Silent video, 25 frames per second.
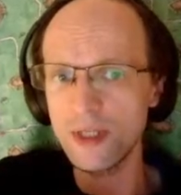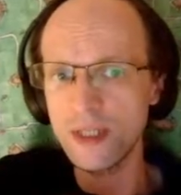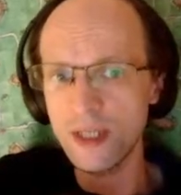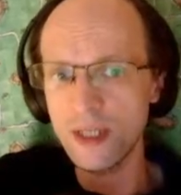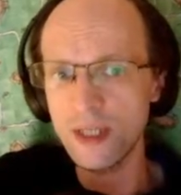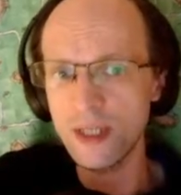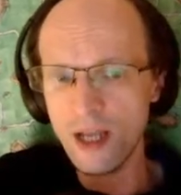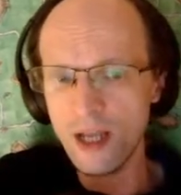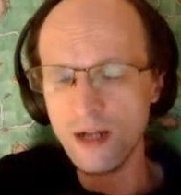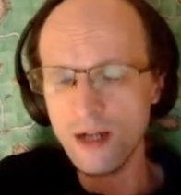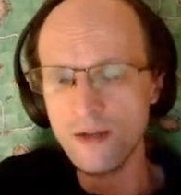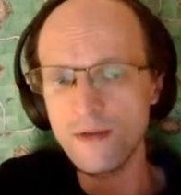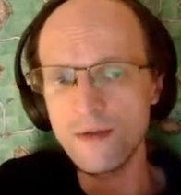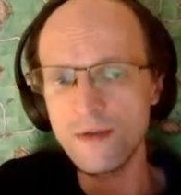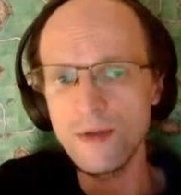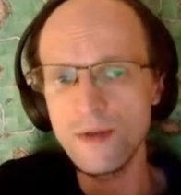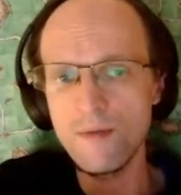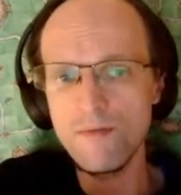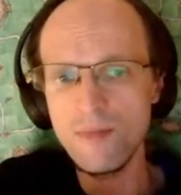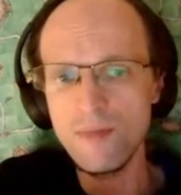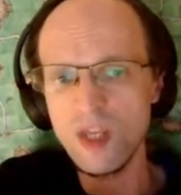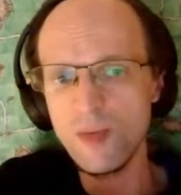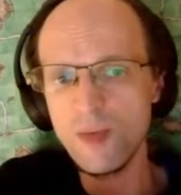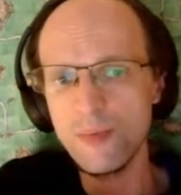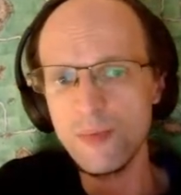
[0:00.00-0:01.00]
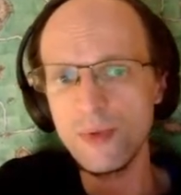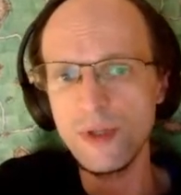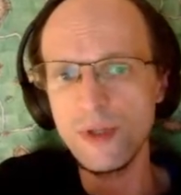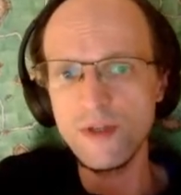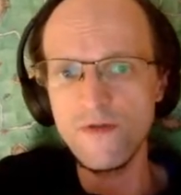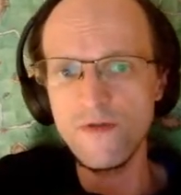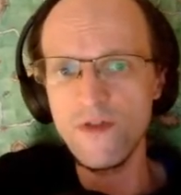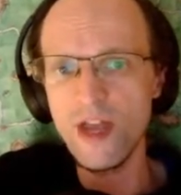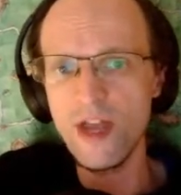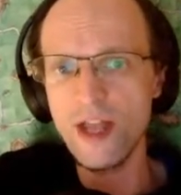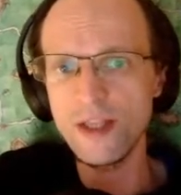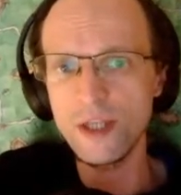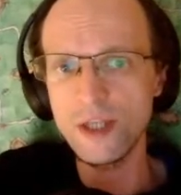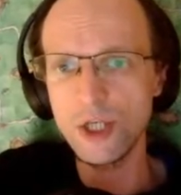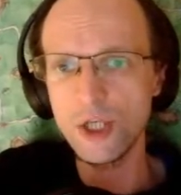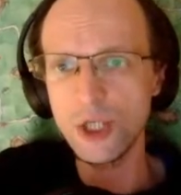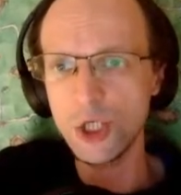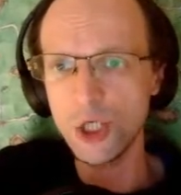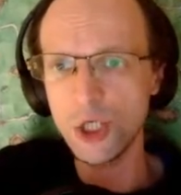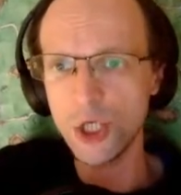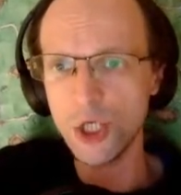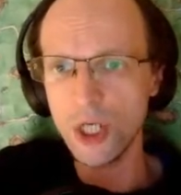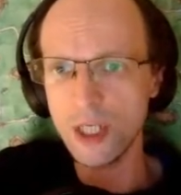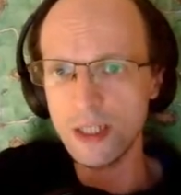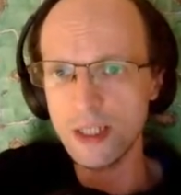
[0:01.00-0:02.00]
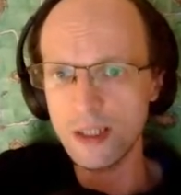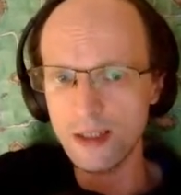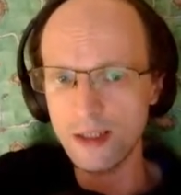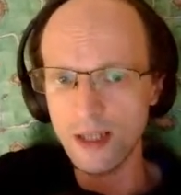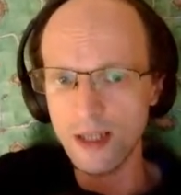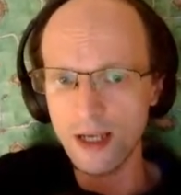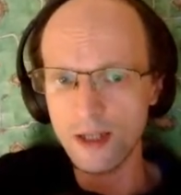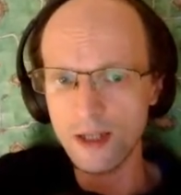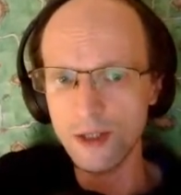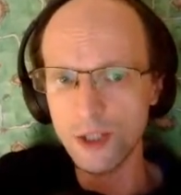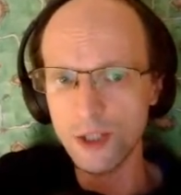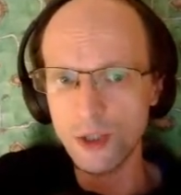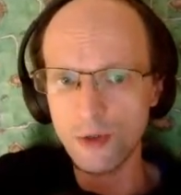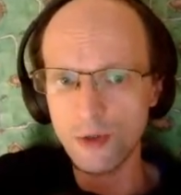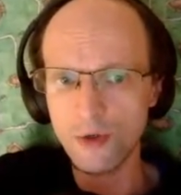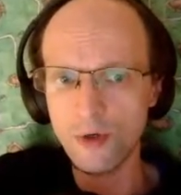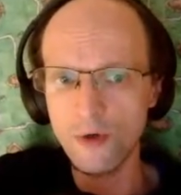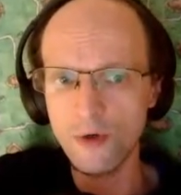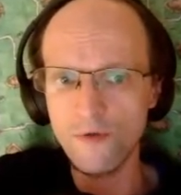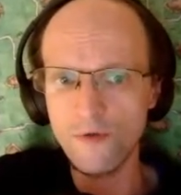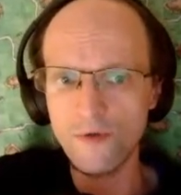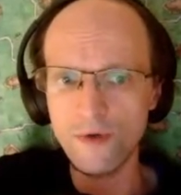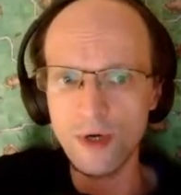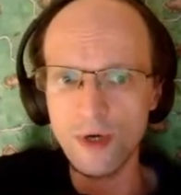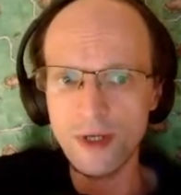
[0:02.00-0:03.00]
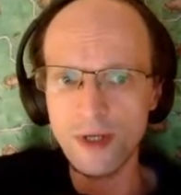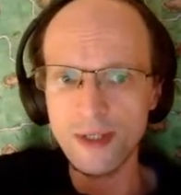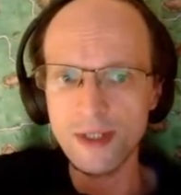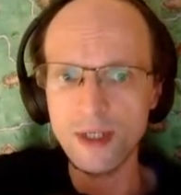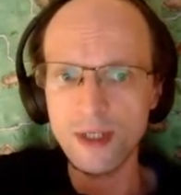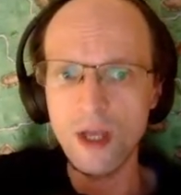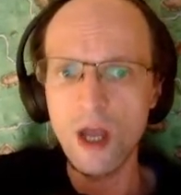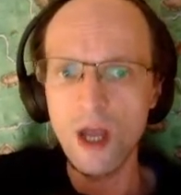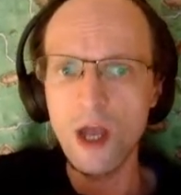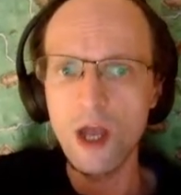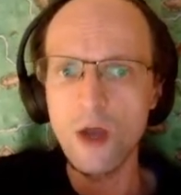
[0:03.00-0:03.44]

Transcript: again, the meeple advantage is likely to occur for us.